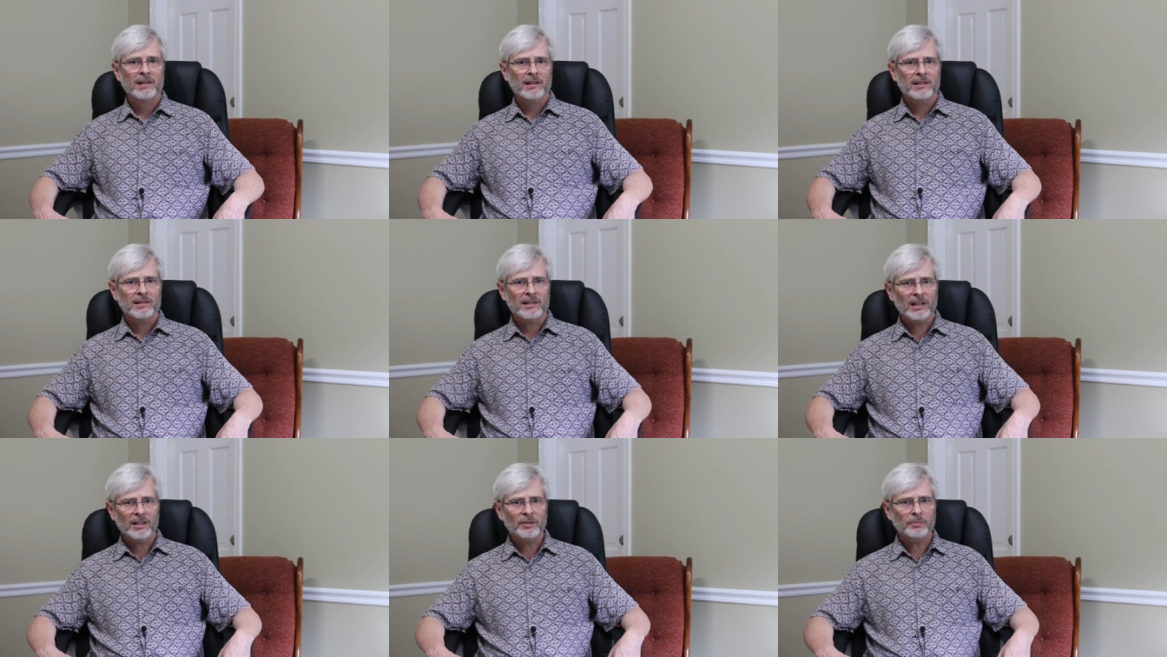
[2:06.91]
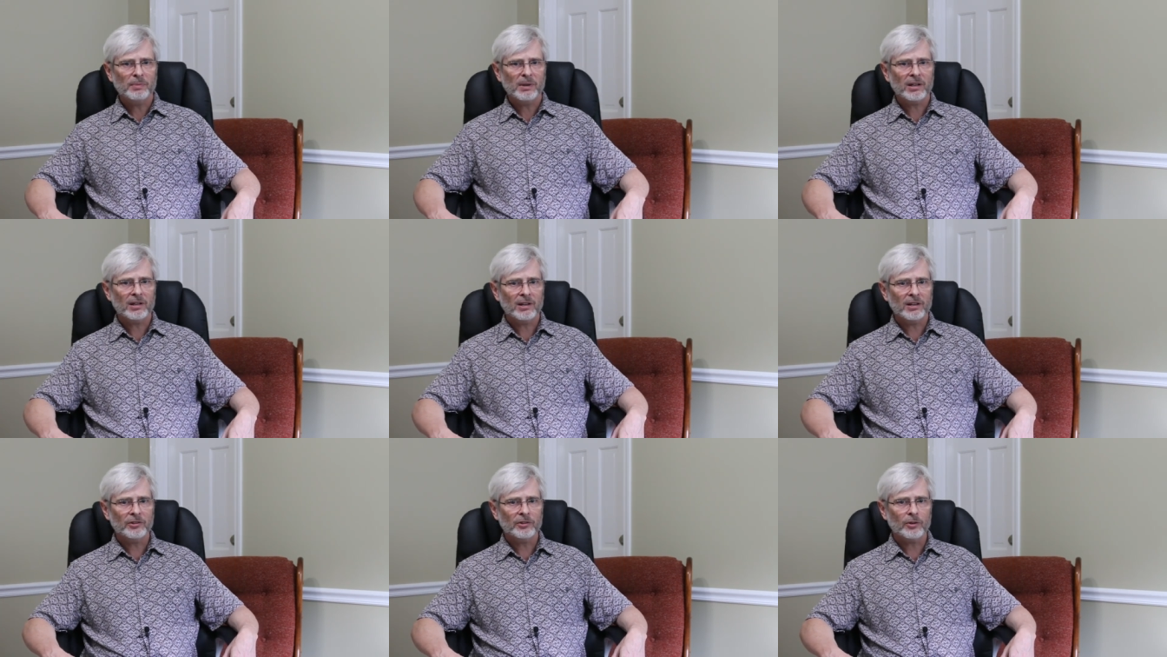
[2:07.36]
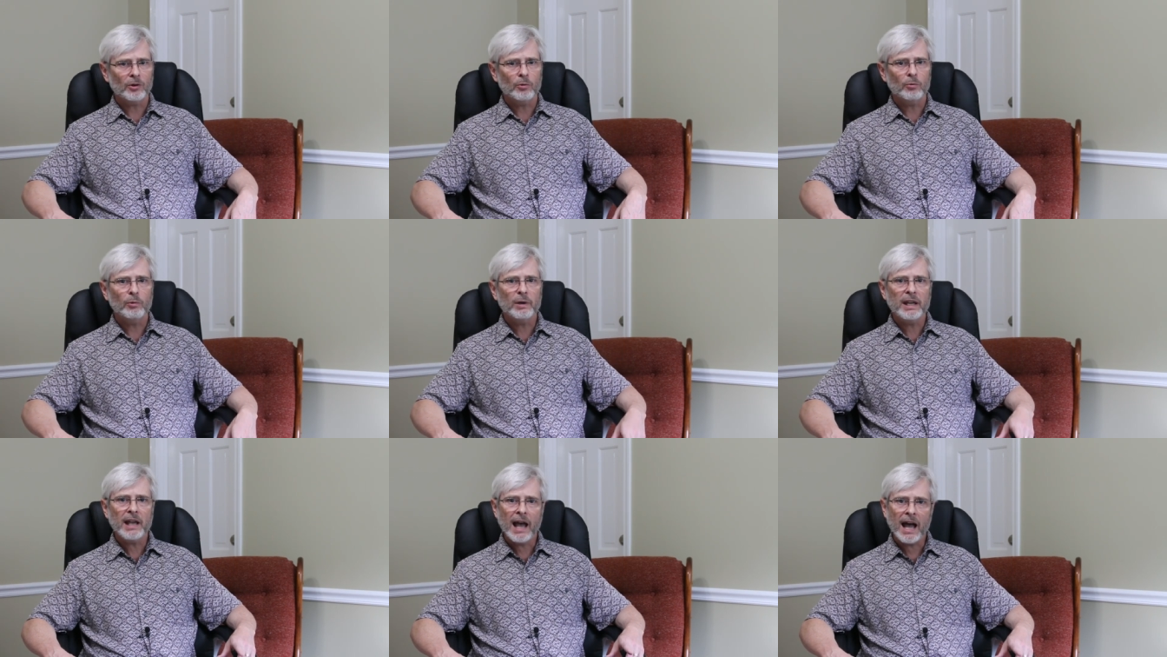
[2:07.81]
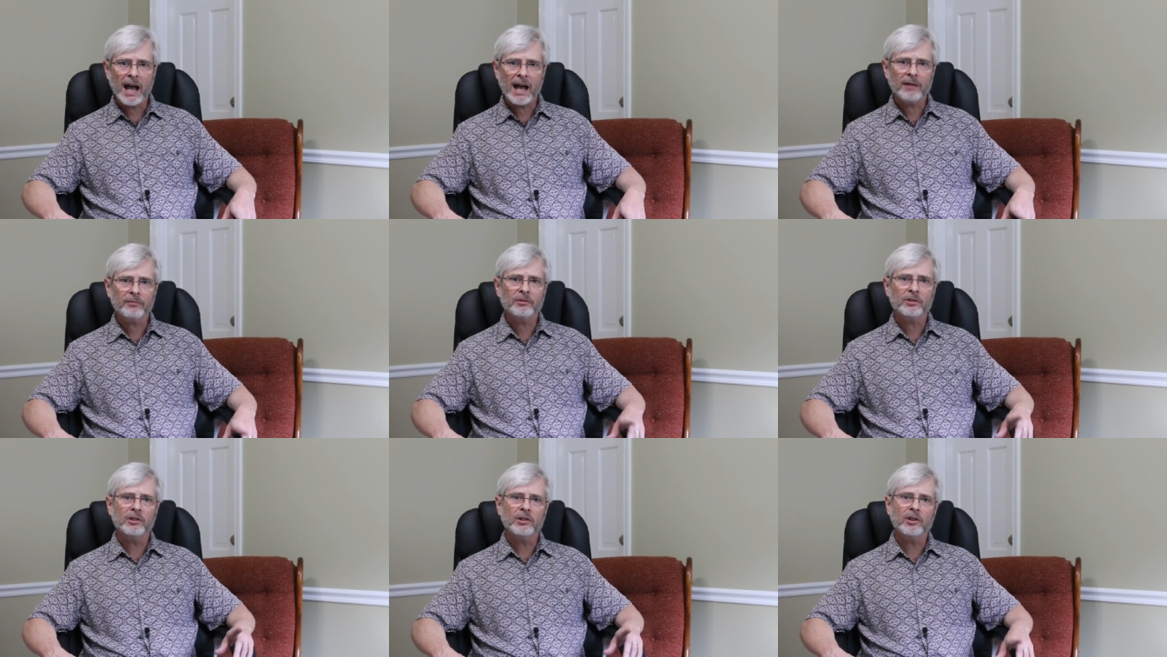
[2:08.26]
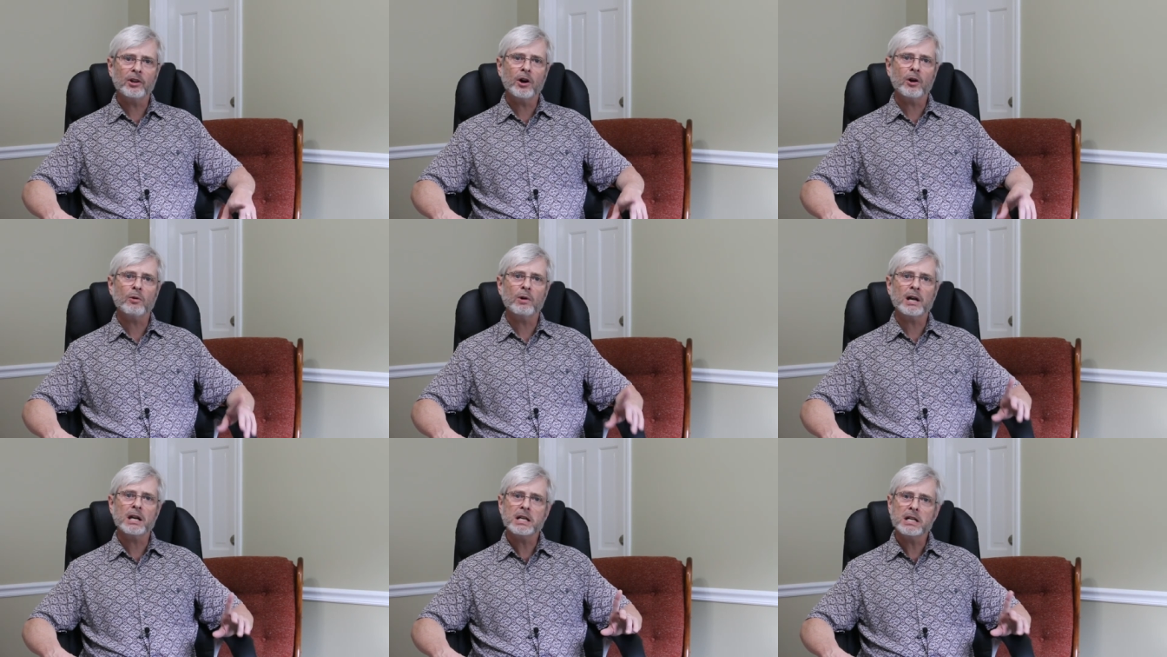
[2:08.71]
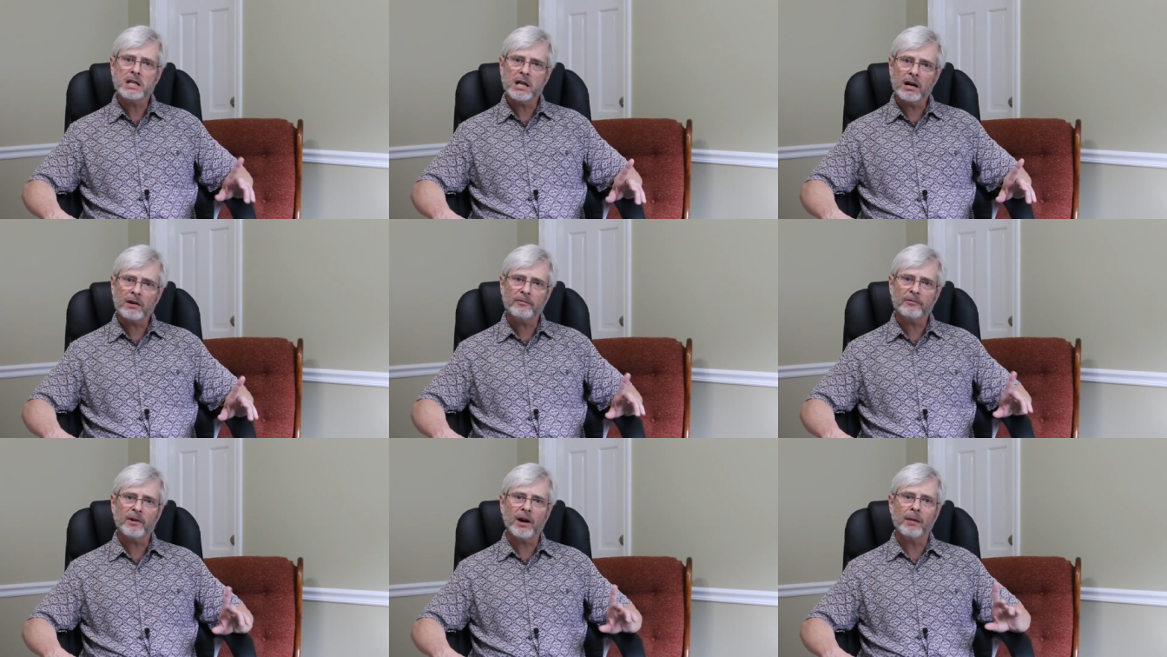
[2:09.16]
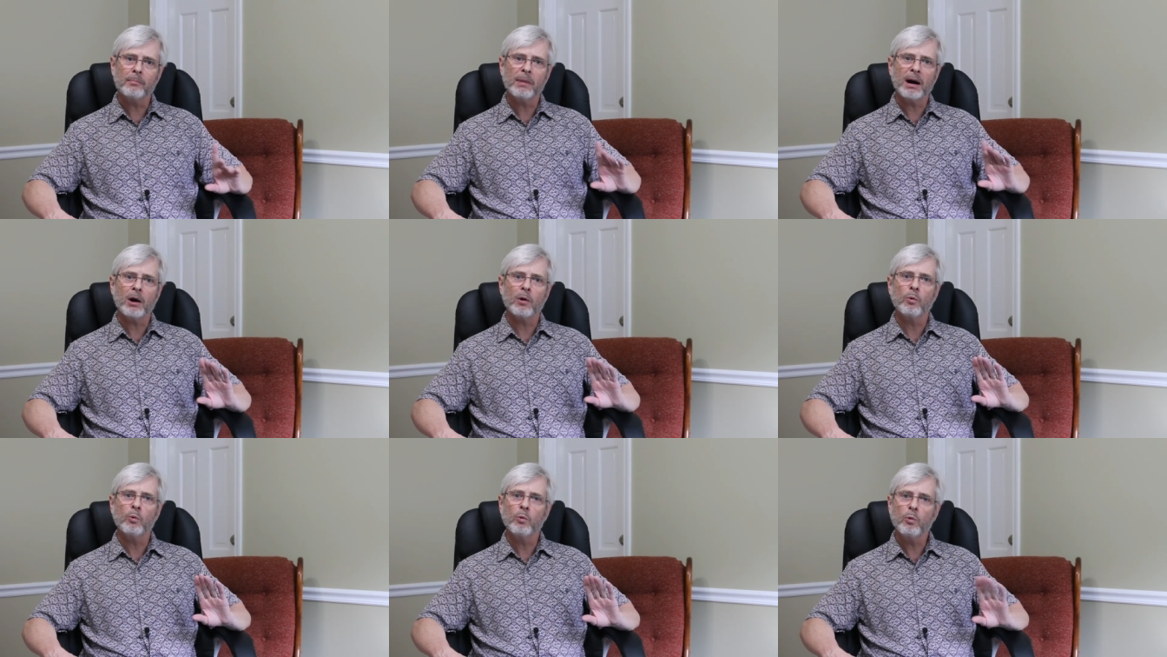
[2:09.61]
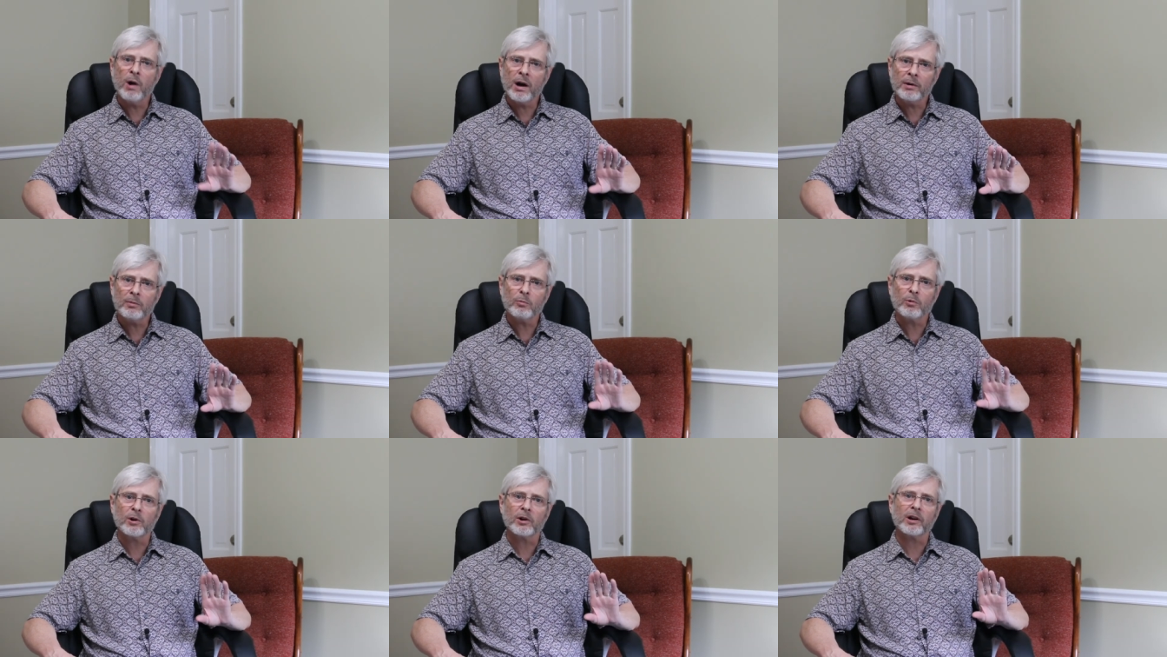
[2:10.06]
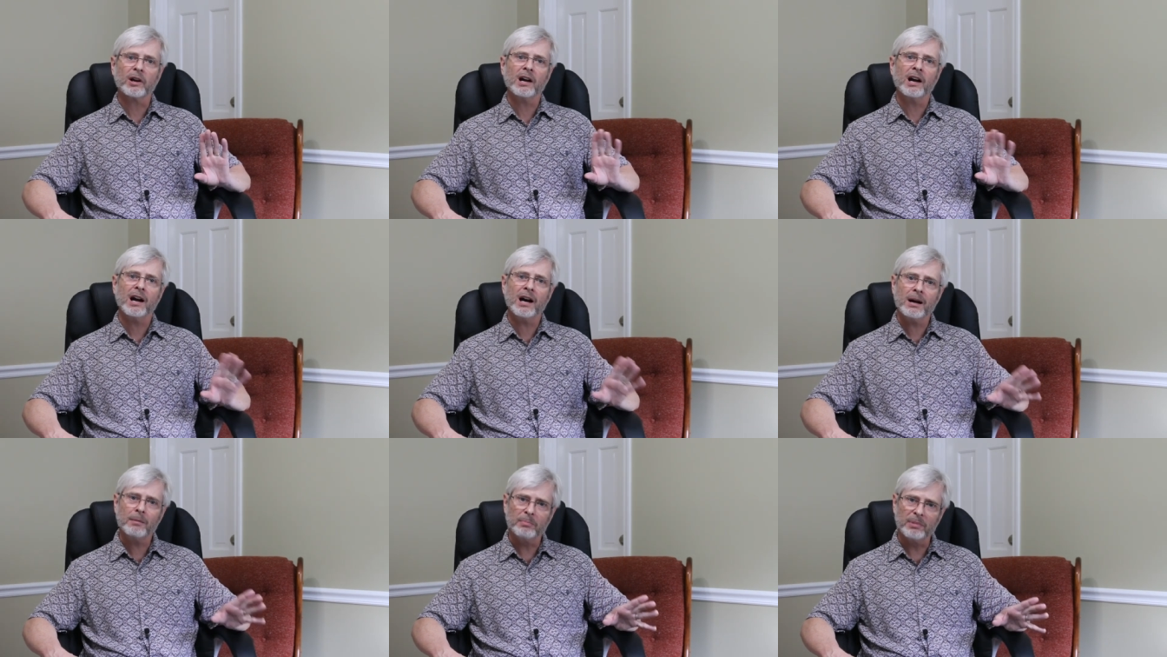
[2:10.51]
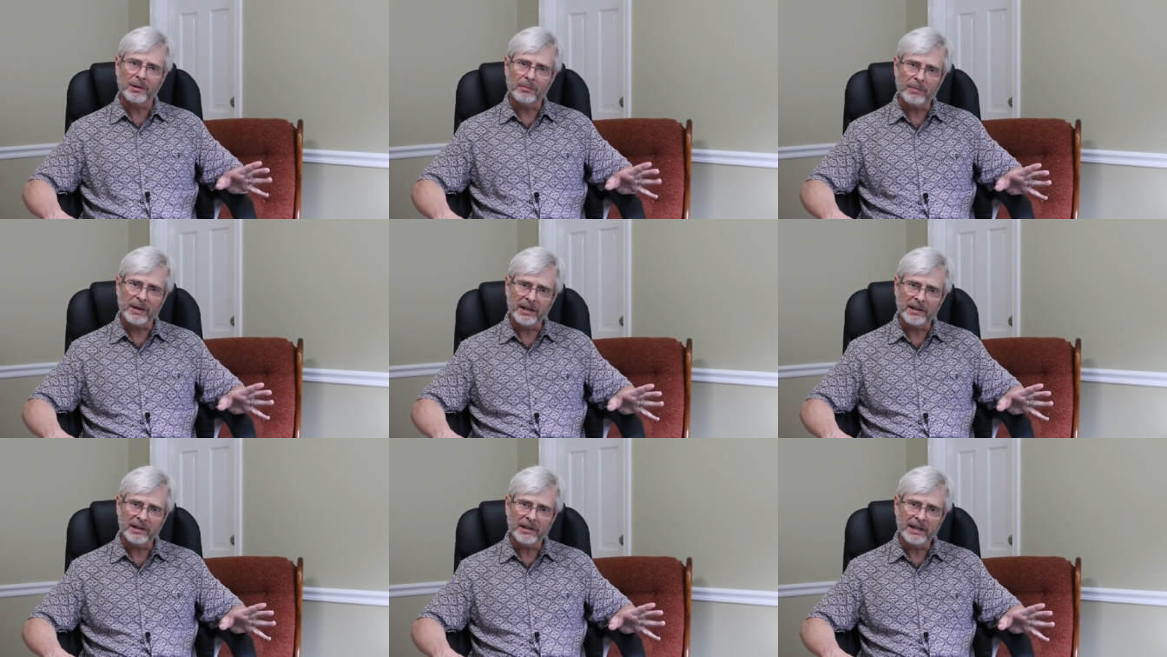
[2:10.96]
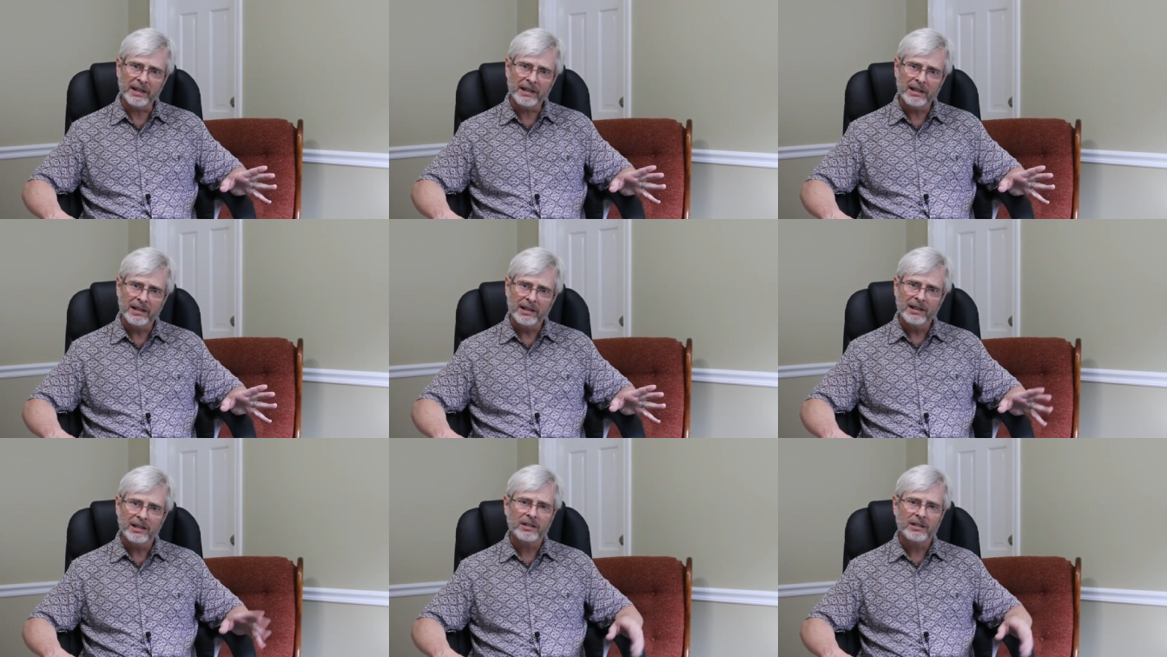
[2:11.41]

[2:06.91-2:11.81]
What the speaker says: That's because we have to know enough about what we're complimenting